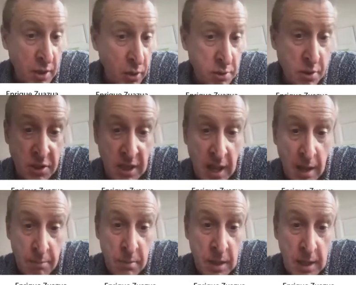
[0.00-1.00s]
also
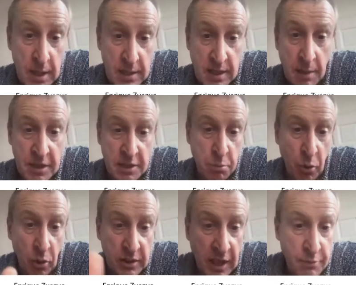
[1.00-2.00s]
some some
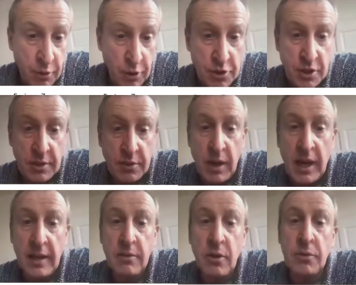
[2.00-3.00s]
small divergence
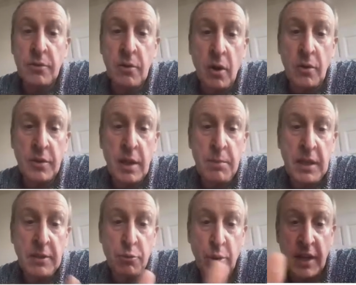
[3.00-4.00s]
right on on the
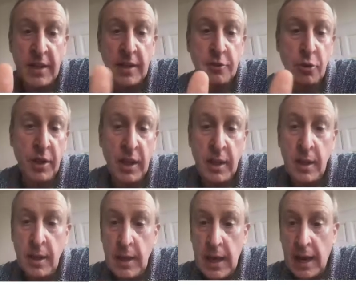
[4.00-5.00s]
mean trajectory
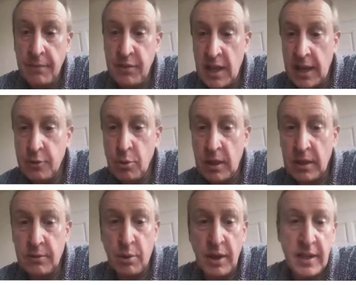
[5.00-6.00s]
and the actual
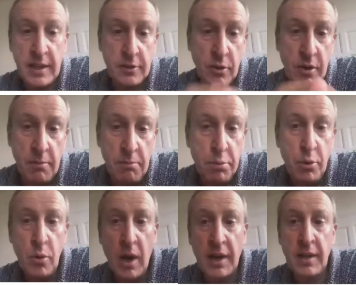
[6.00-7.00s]
trajectory in
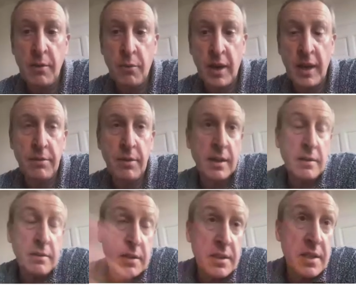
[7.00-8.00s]
blue and in red
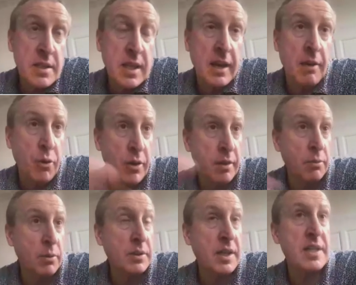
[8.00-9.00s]
right? this is
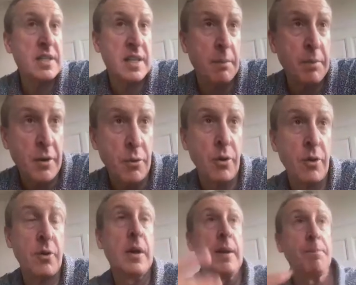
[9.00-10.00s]
unavoidable there is some
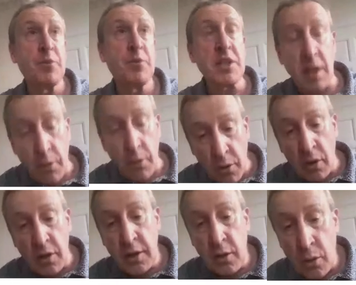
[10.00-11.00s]
error this error
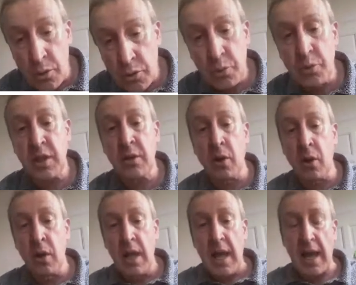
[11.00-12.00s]
only goes to
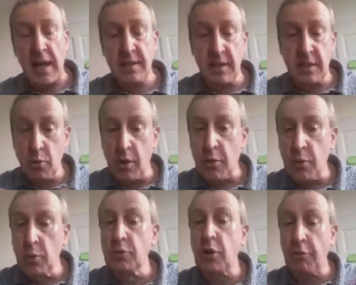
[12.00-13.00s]
zero as the square
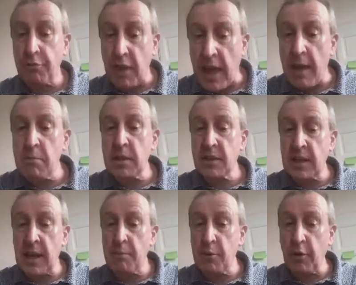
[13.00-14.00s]
root of m the
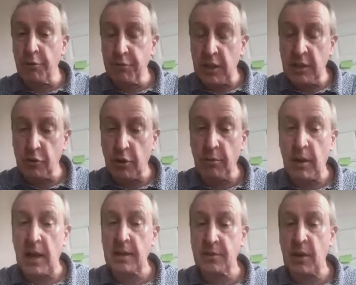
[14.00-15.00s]
number of
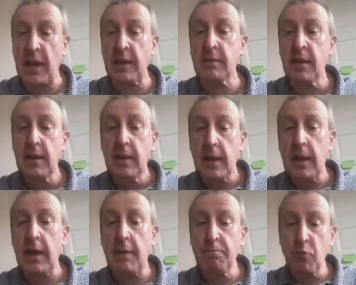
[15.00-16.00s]
intervals right
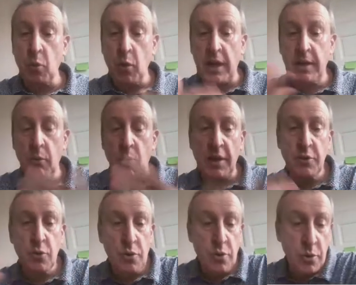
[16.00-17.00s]
uh, when when
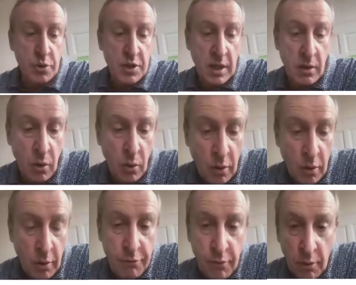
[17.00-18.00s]
you use the law
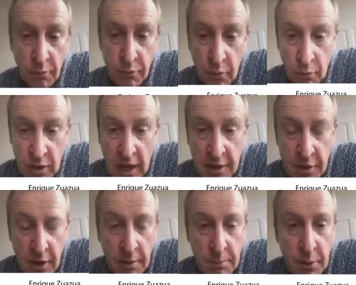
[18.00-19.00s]
of of, of land
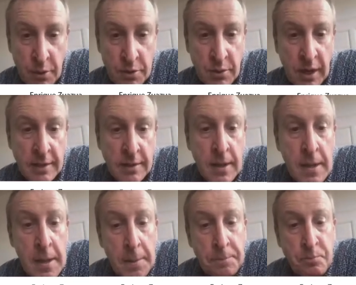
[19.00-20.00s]
numbers right
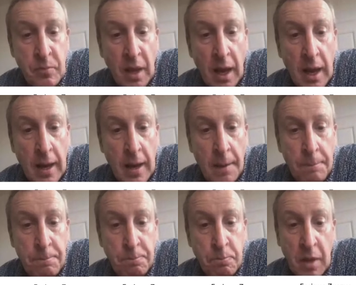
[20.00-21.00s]

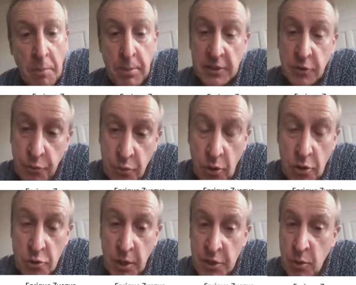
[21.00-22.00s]
um, but of course
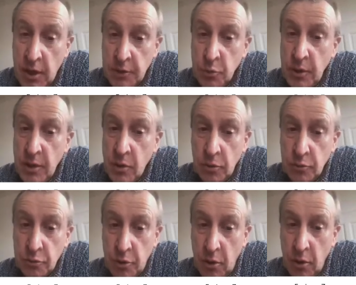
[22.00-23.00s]
when you are doing
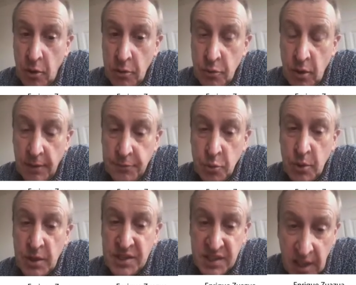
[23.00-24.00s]
control you have to
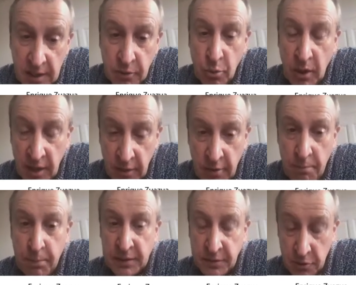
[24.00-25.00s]
stick to a given
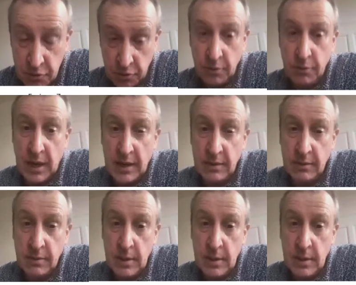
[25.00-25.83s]
partition right